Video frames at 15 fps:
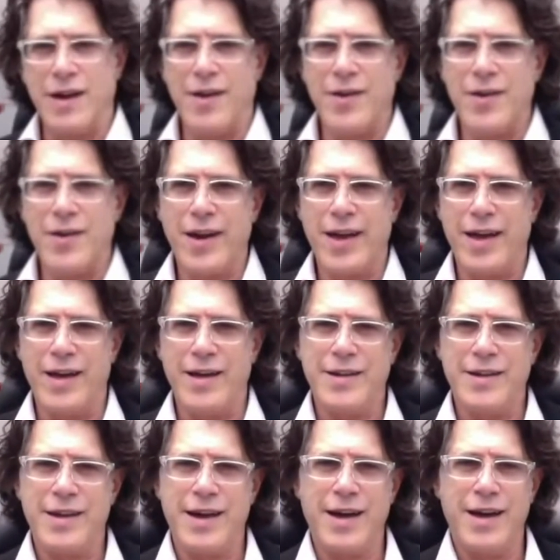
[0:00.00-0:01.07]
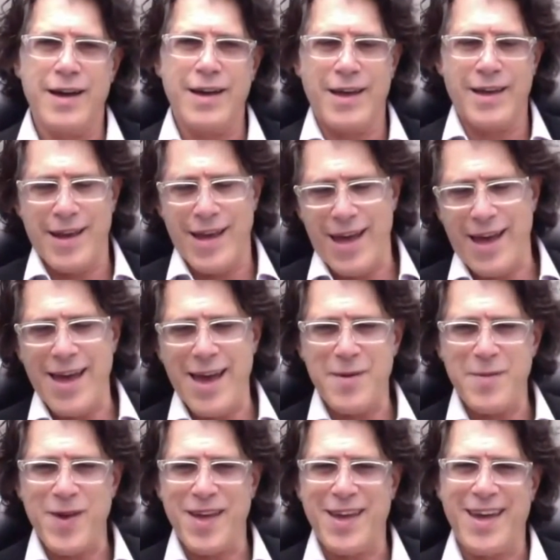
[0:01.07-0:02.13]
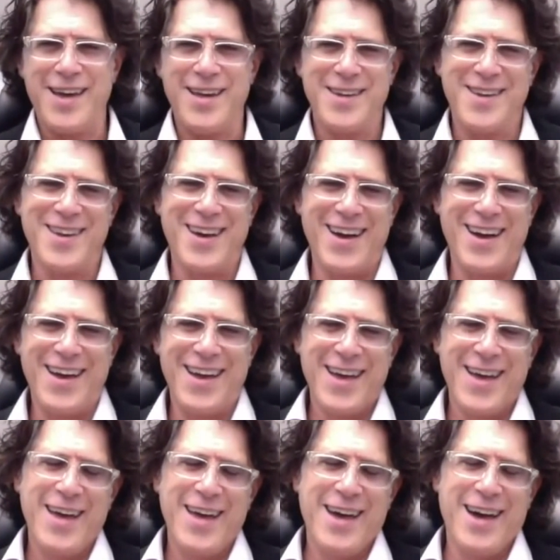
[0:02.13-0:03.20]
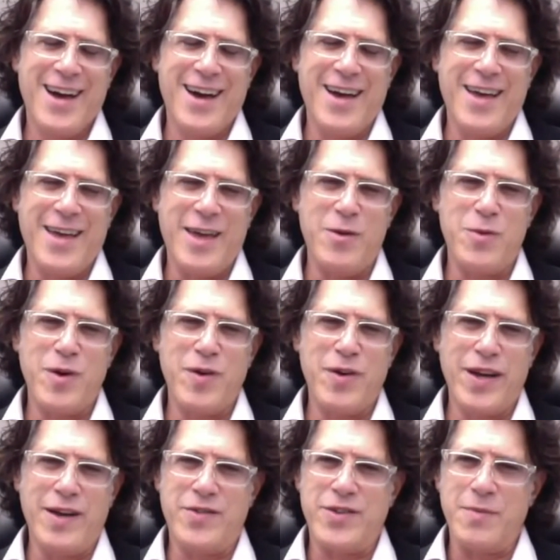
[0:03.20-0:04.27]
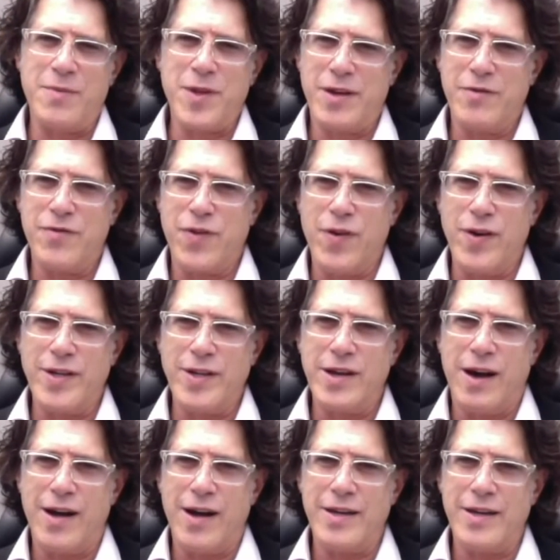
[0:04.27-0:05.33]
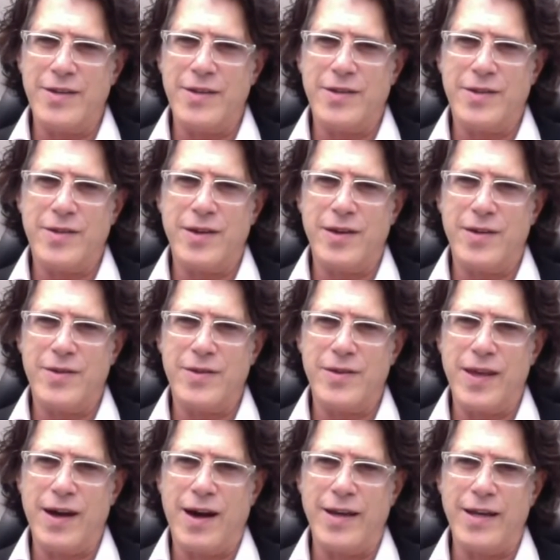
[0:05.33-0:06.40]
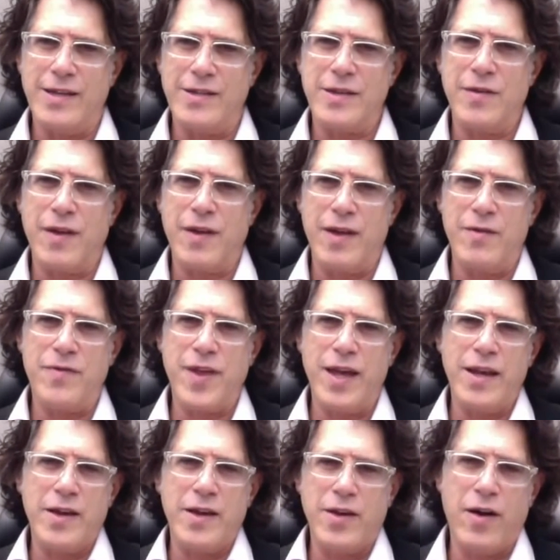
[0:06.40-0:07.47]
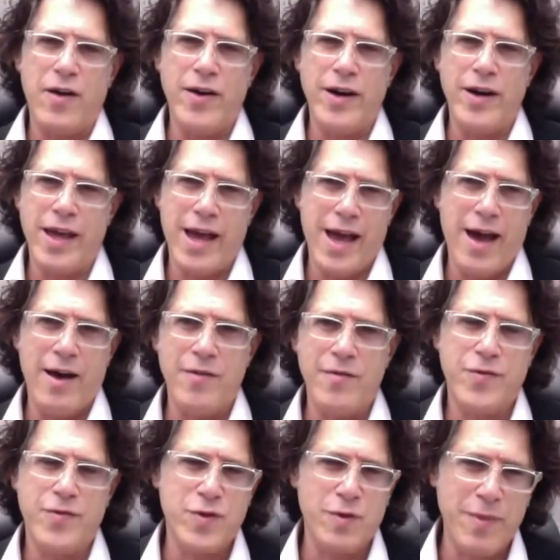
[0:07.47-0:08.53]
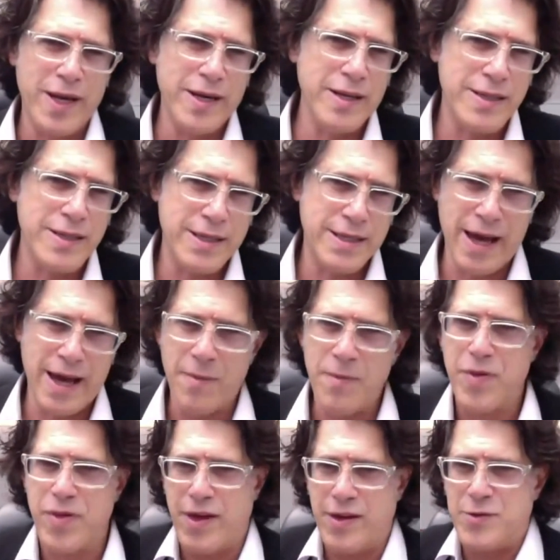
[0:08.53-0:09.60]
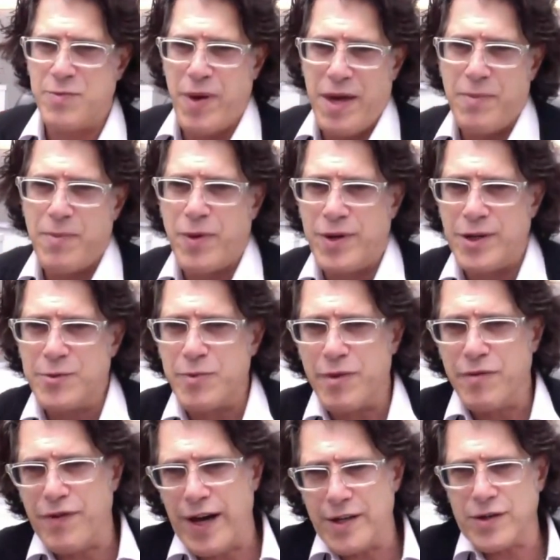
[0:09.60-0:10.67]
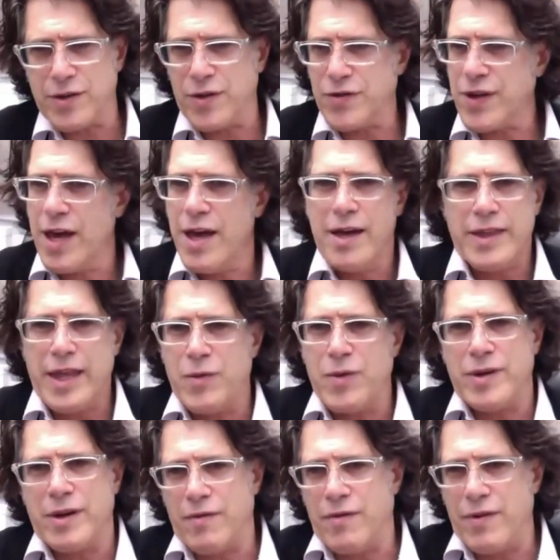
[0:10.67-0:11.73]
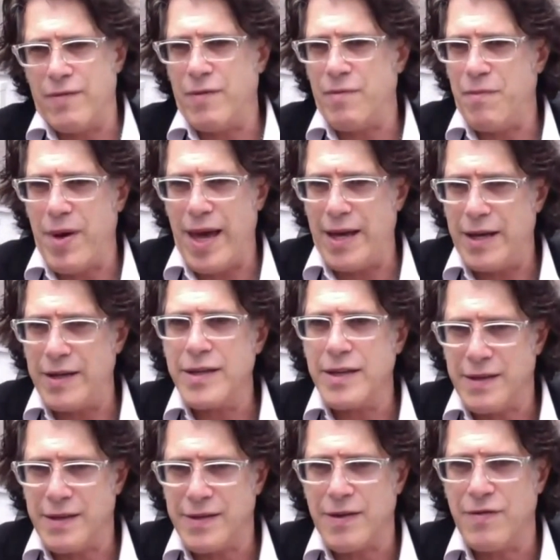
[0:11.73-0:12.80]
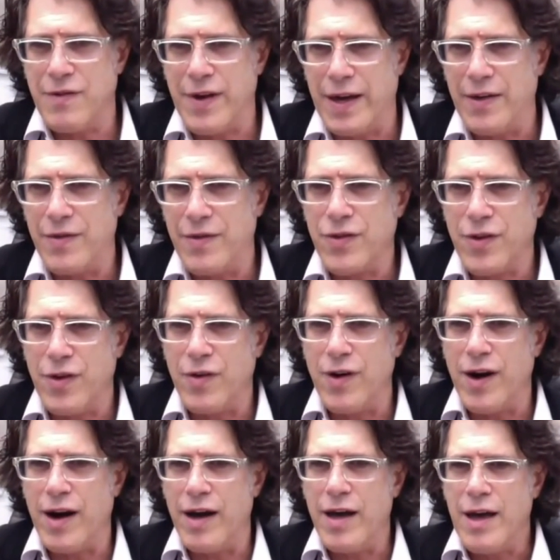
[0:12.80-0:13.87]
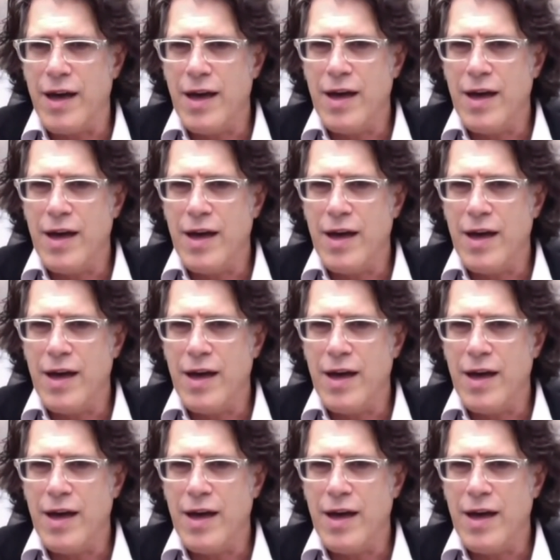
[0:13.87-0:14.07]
an honor, and hey, Amy, and it really is. I'm looking forward to talking to the audience. If they didn't already have tremendous depth as people and as professionals, they wouldn't have even made it to this event. So